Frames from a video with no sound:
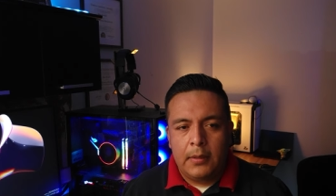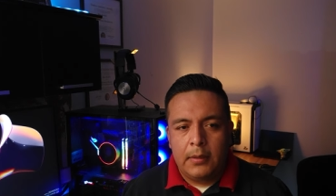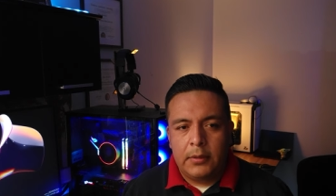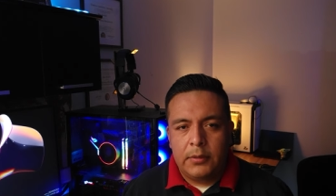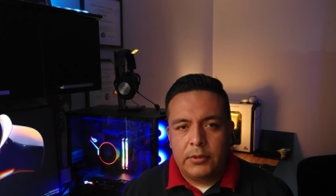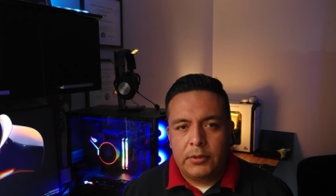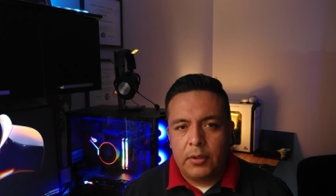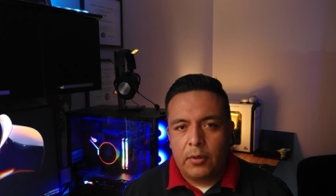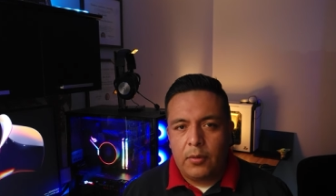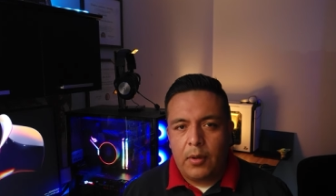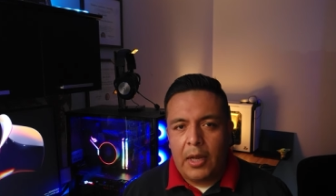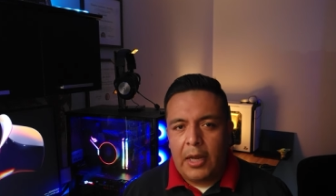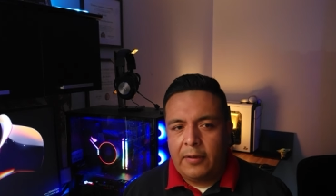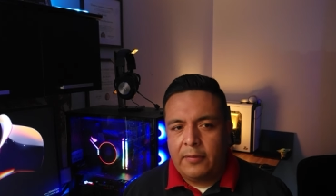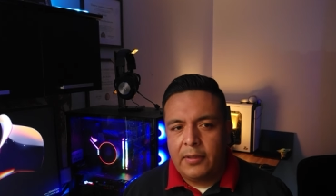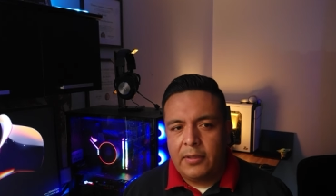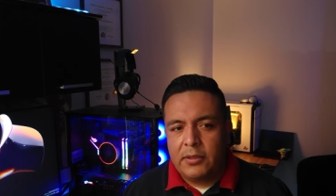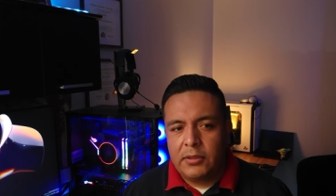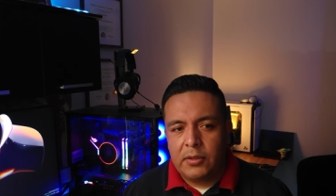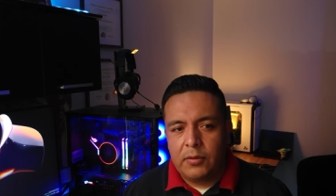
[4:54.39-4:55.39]
So how
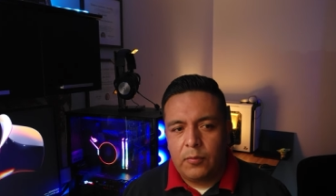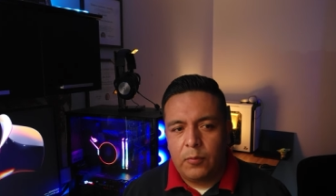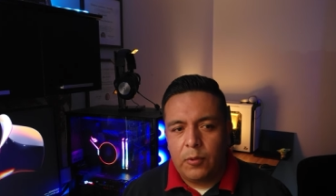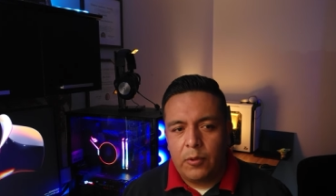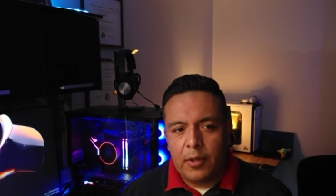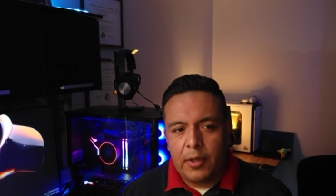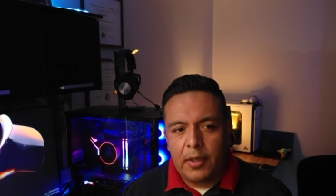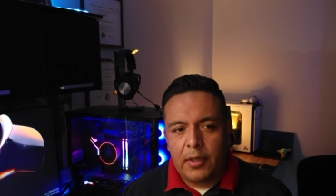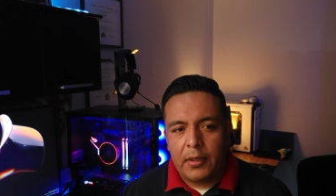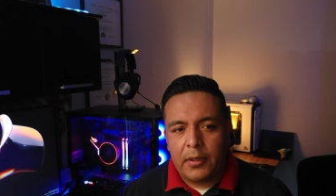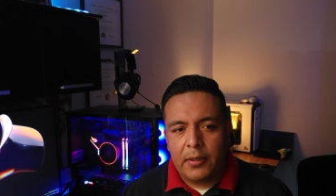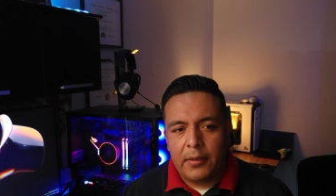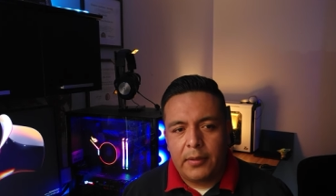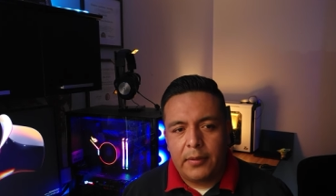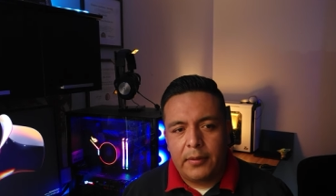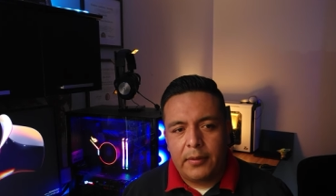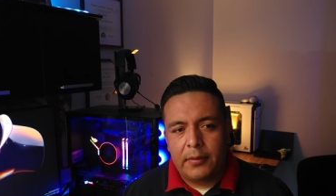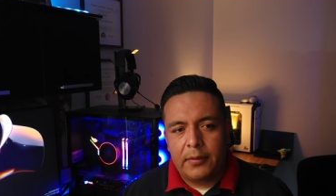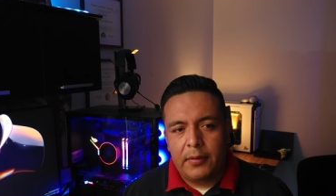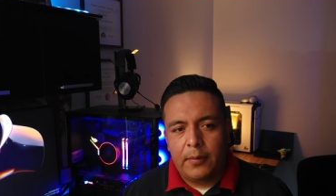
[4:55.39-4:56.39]
does it work?
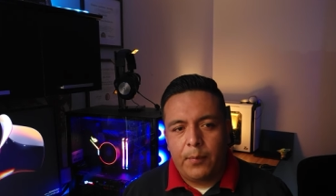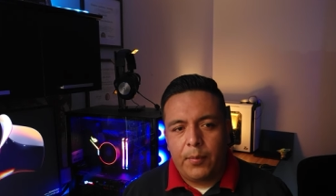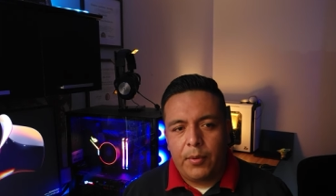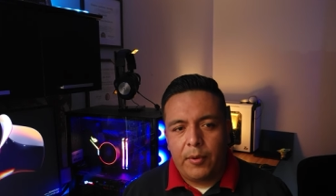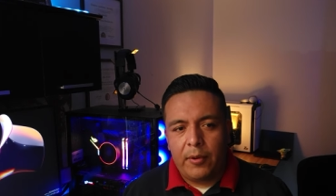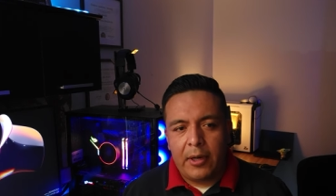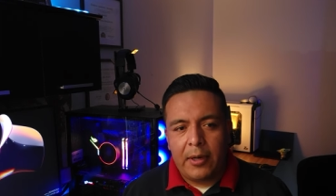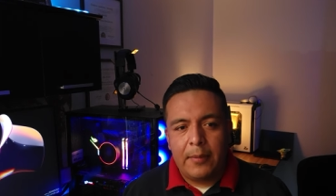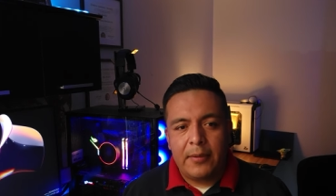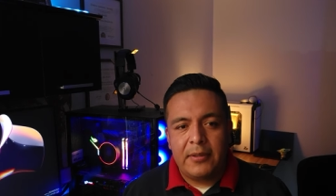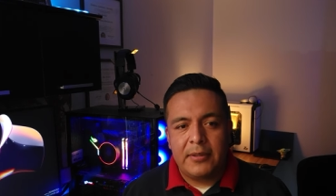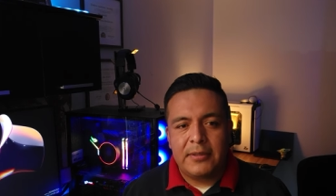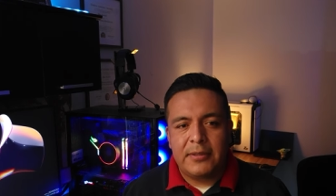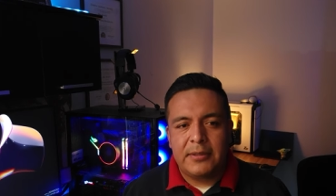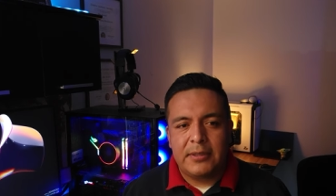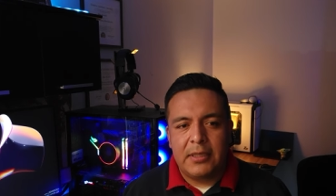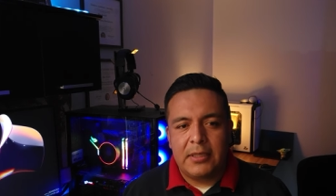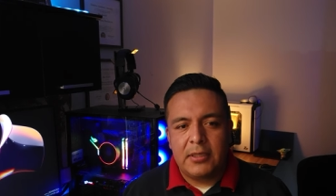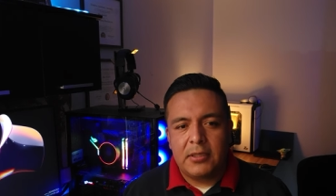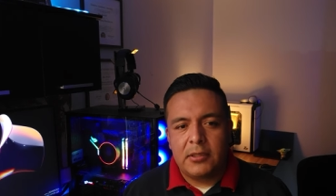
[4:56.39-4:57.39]
The program
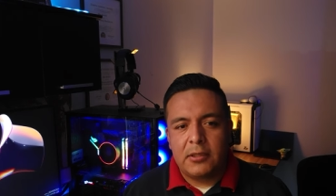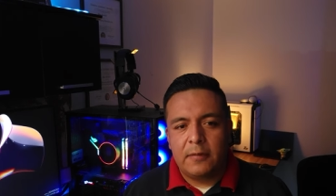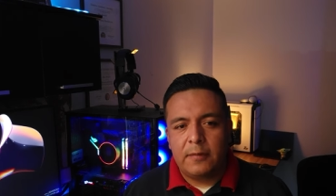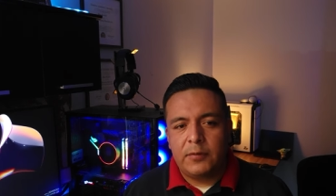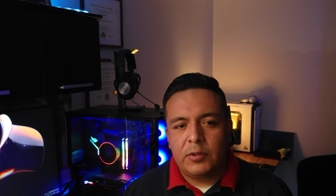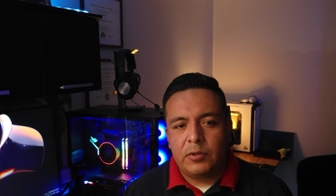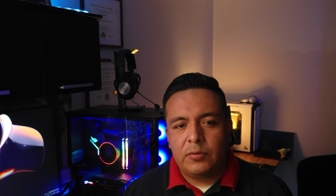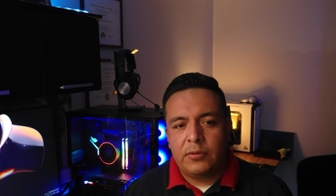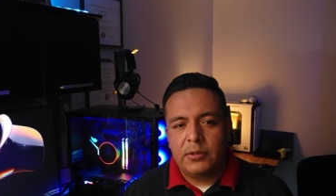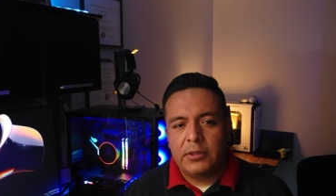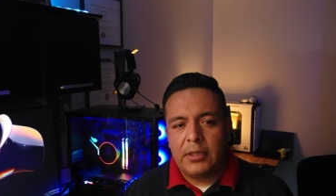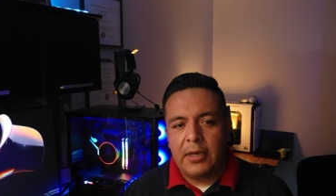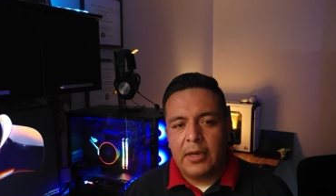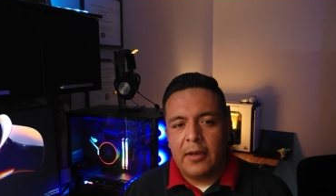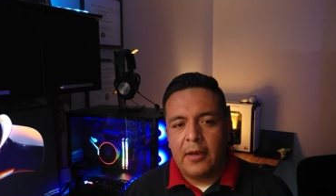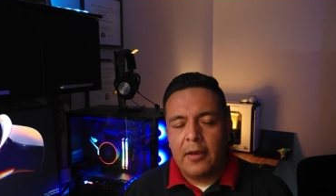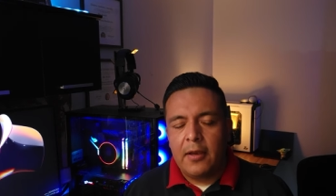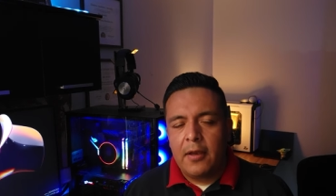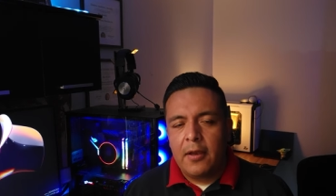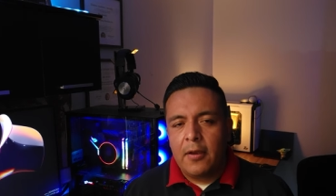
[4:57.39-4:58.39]
consists of
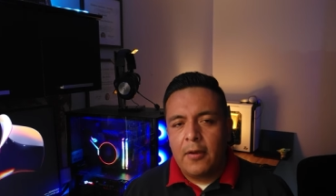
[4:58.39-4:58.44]
choosing